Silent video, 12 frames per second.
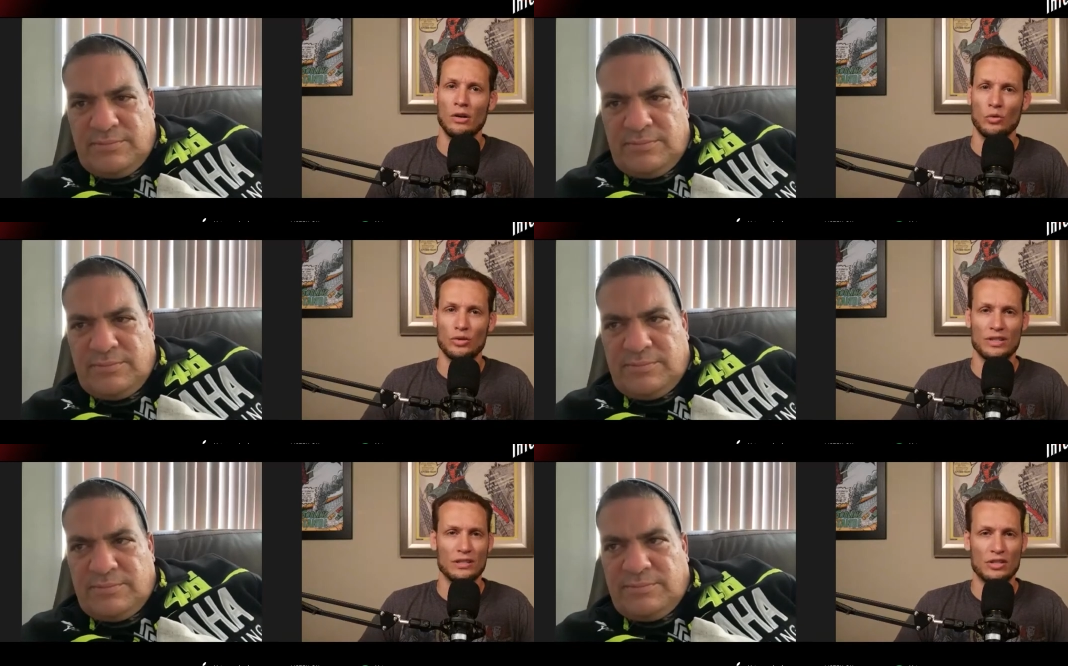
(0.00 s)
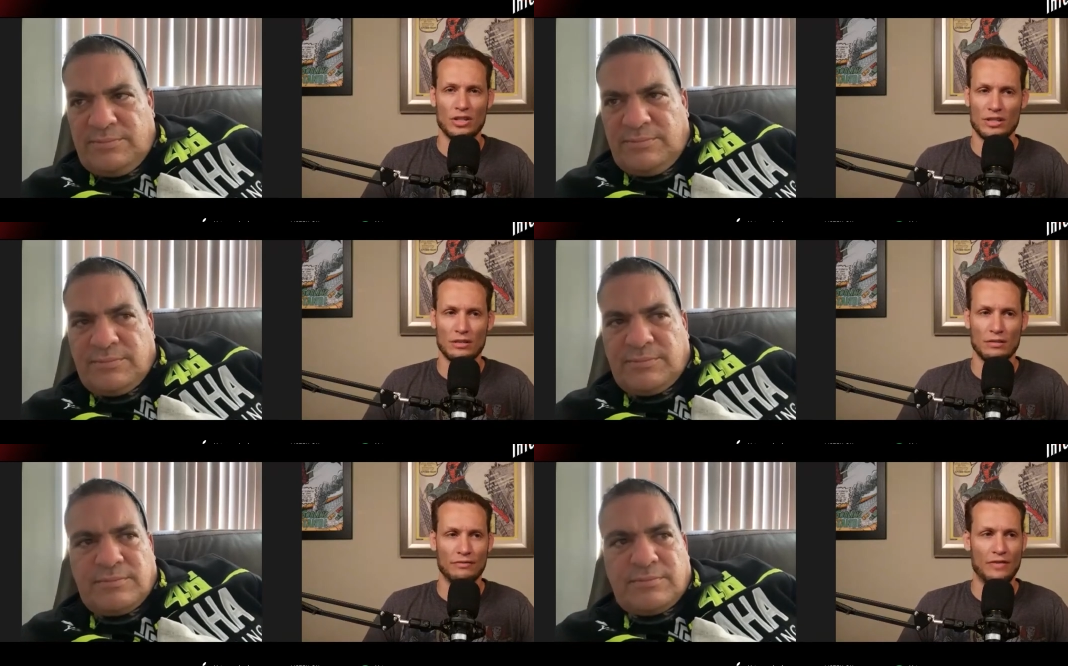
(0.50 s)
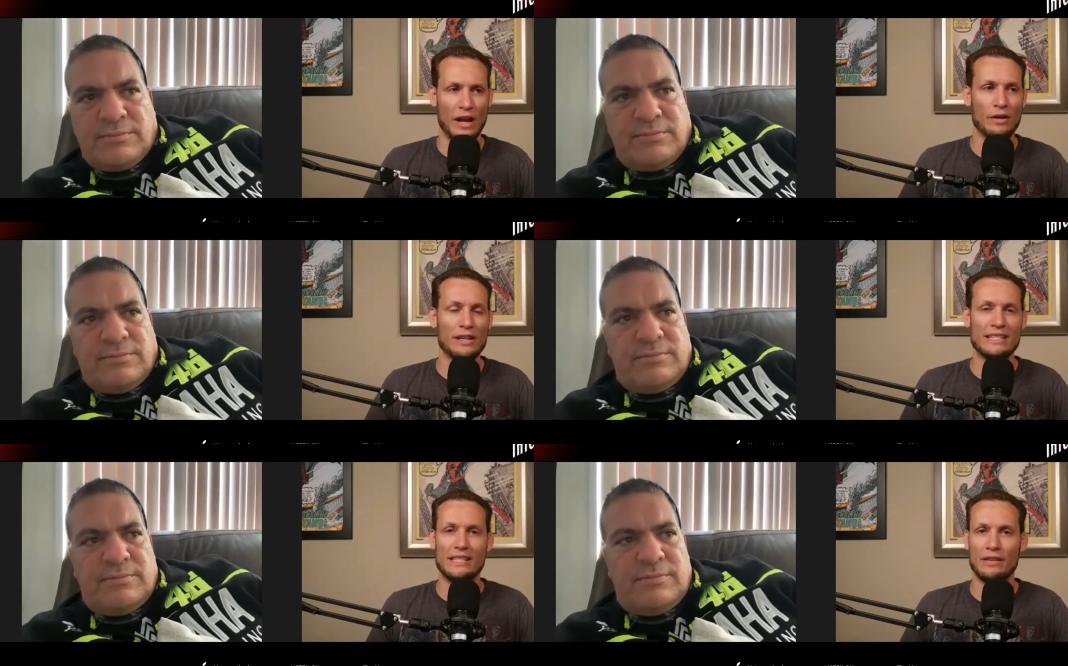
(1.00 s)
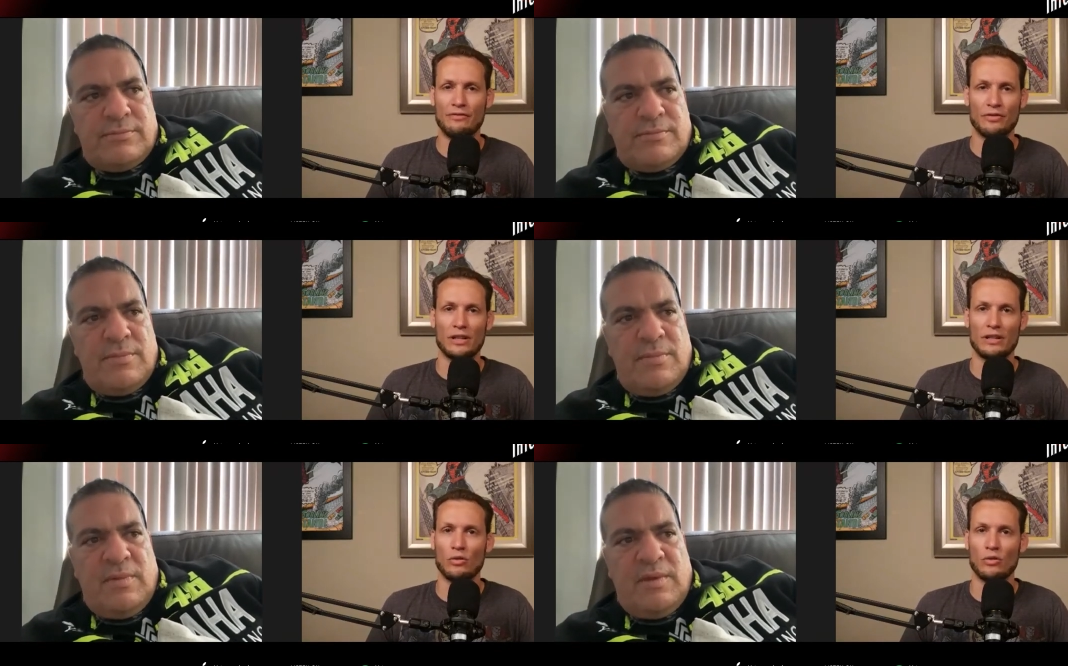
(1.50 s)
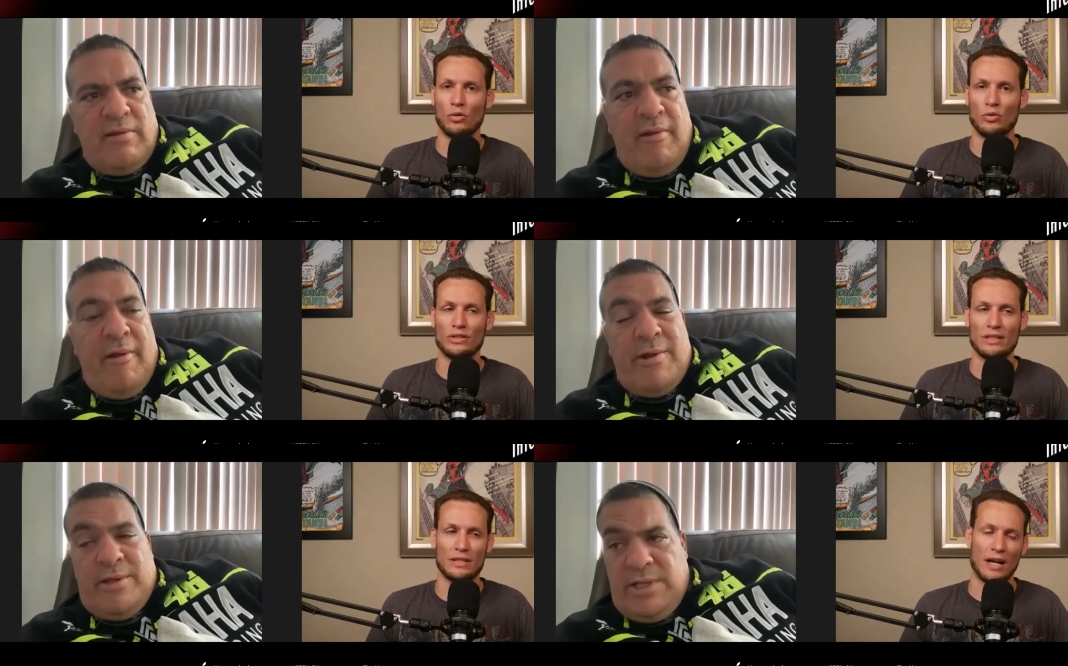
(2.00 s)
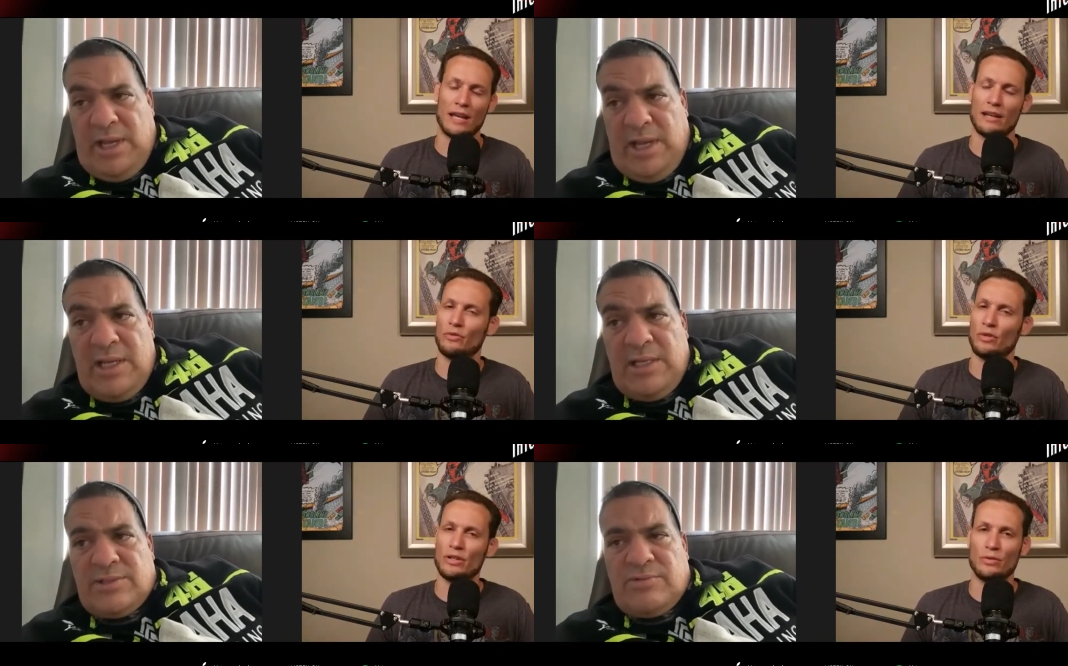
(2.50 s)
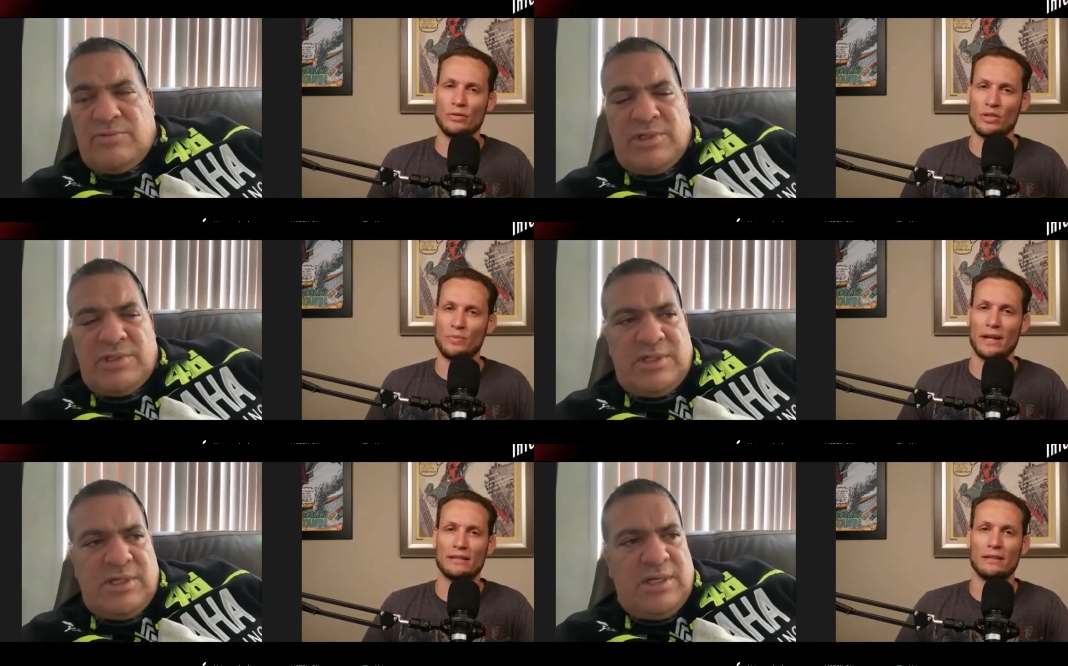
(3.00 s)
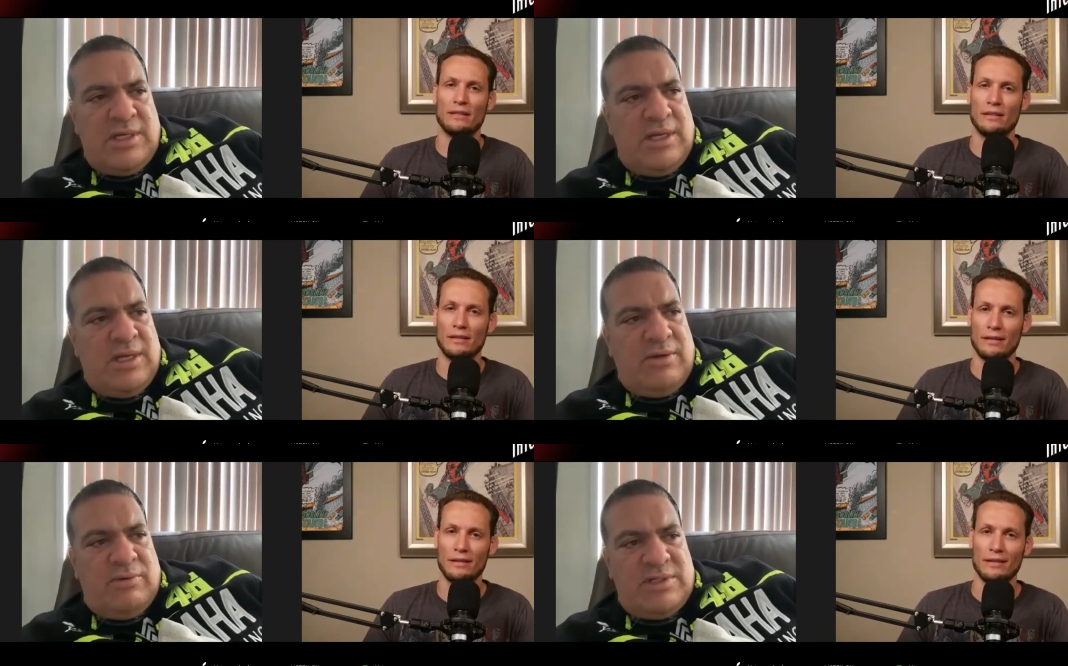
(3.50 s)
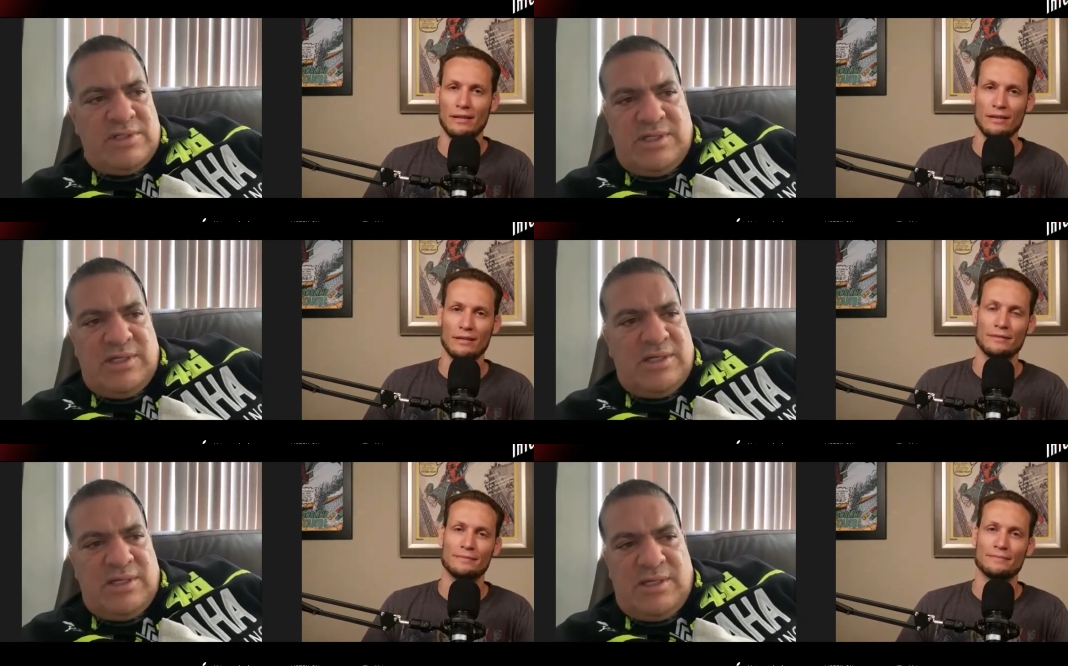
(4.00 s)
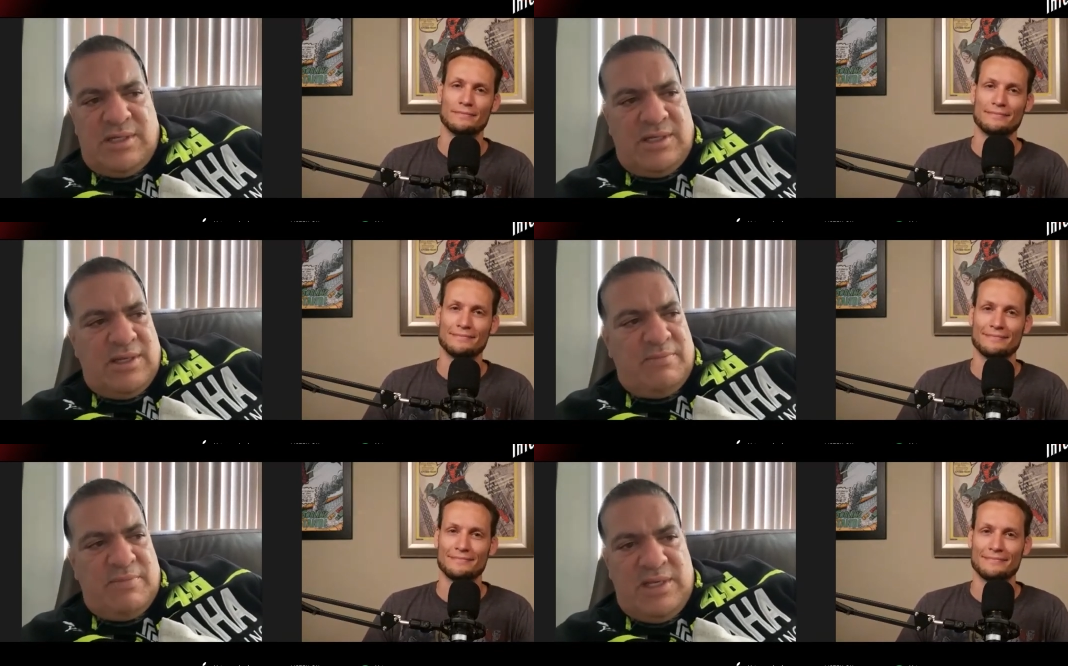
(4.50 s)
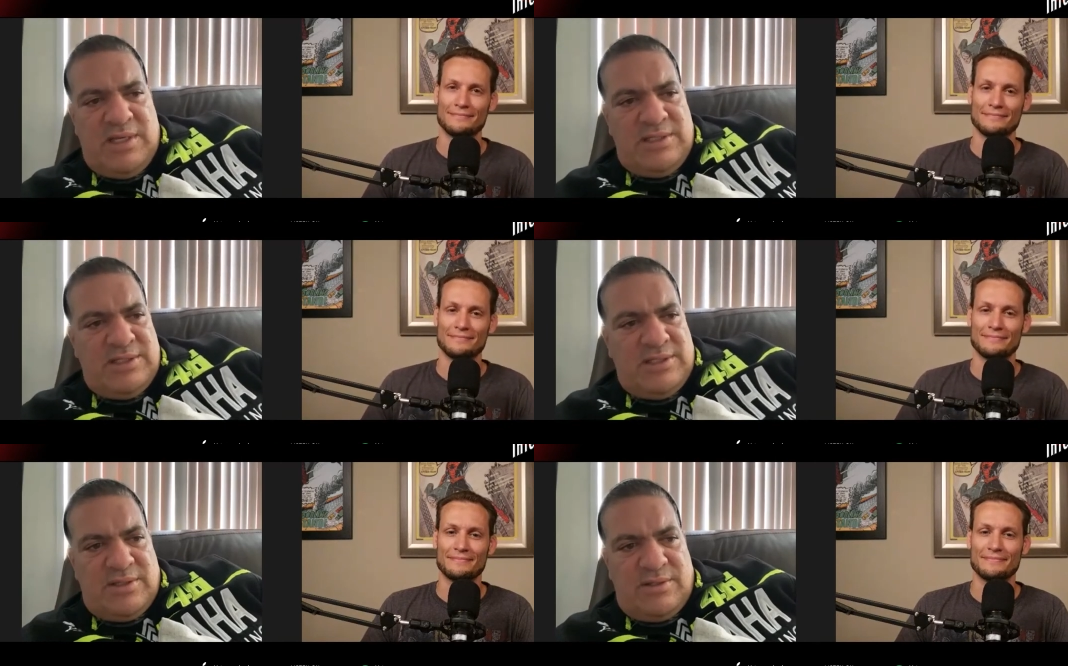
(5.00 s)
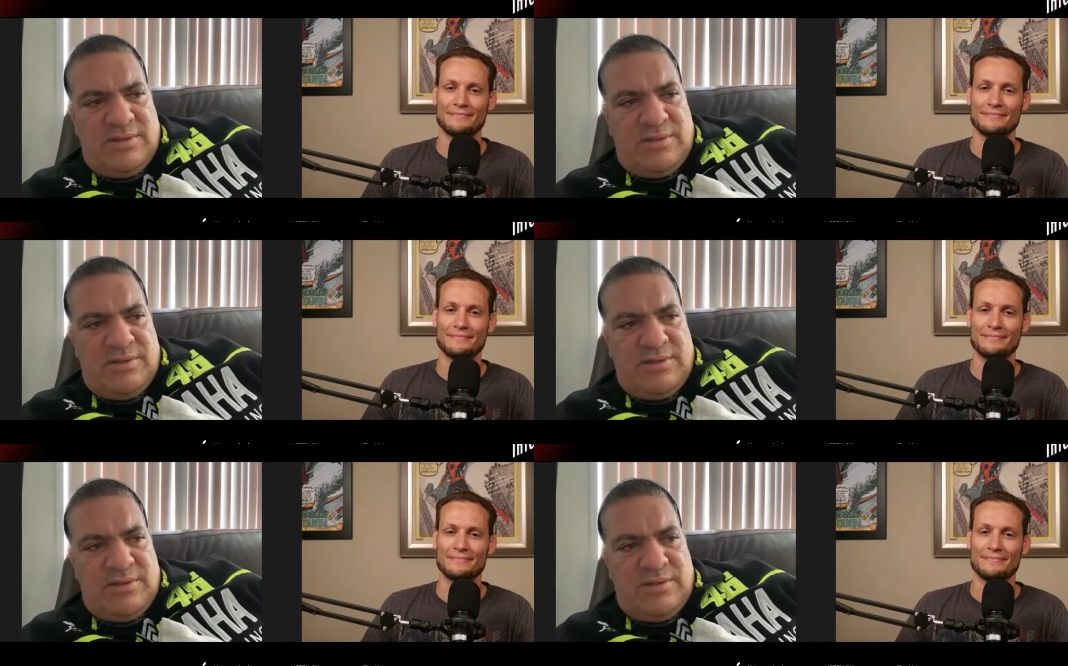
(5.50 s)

Speaker 1: Was it just very different, or was it? Yes, kind of was uh,
Speaker 2: was uh, amazing.